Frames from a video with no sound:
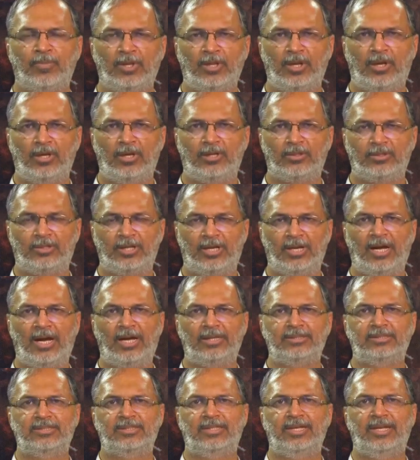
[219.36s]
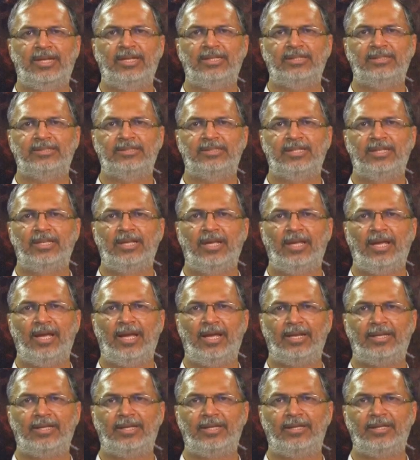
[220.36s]
the large scales,
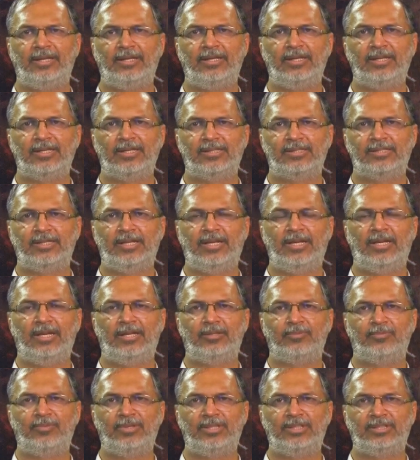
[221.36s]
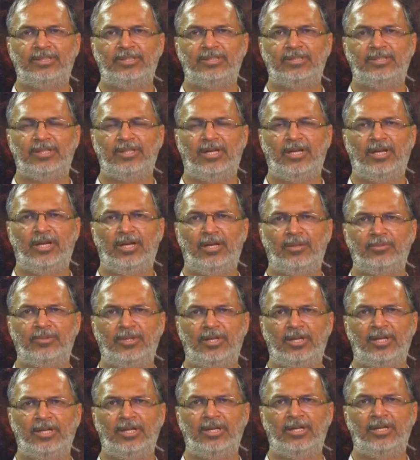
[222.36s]
and an inner scale at which
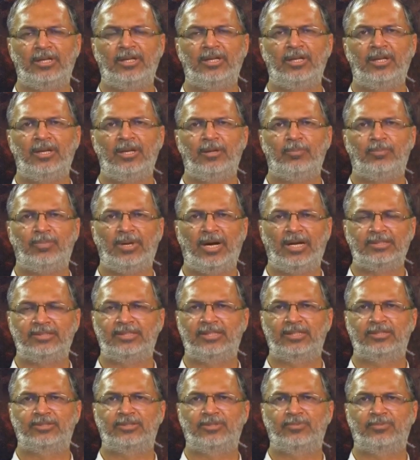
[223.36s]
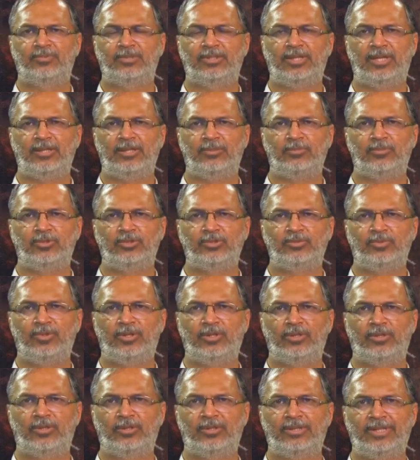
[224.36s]
the parcels of the
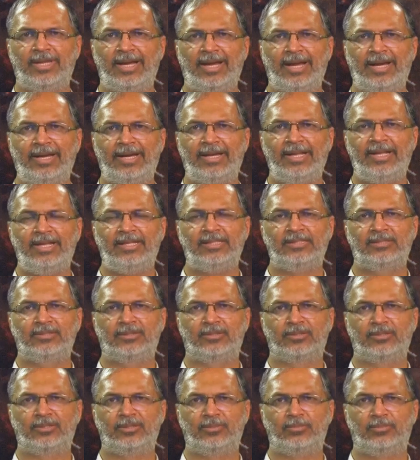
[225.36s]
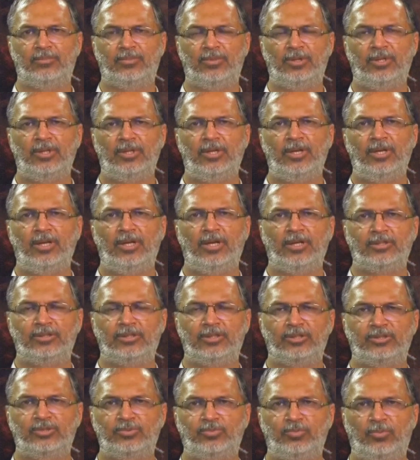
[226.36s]
atmosphere or the eddies or
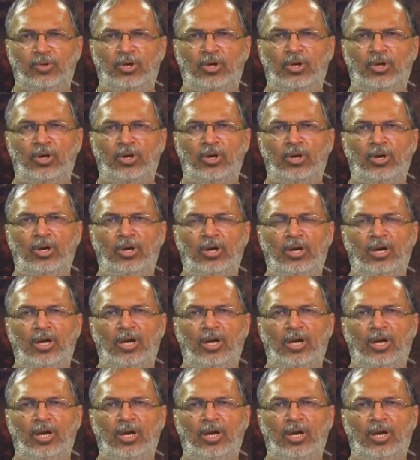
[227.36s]
the small